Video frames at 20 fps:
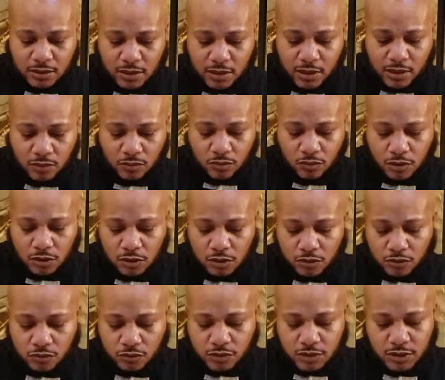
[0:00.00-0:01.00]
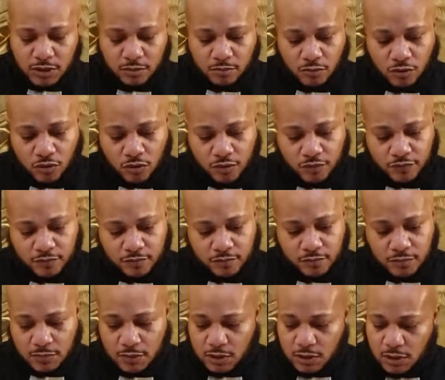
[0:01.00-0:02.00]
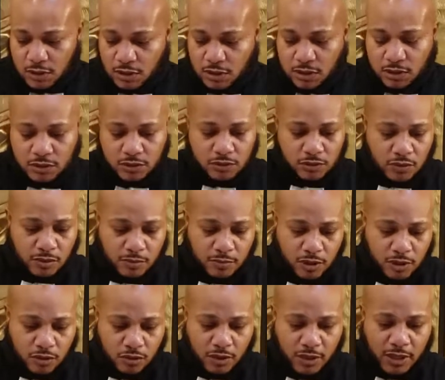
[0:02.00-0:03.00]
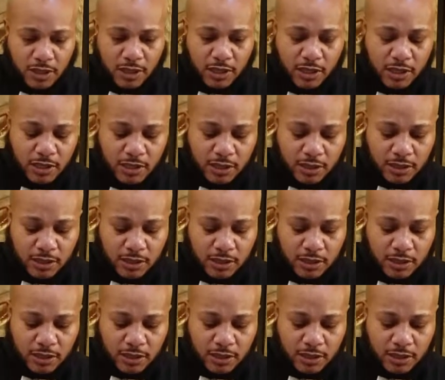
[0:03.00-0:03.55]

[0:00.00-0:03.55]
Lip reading: I don't want to lose any more of them. So I'm gonna go ahead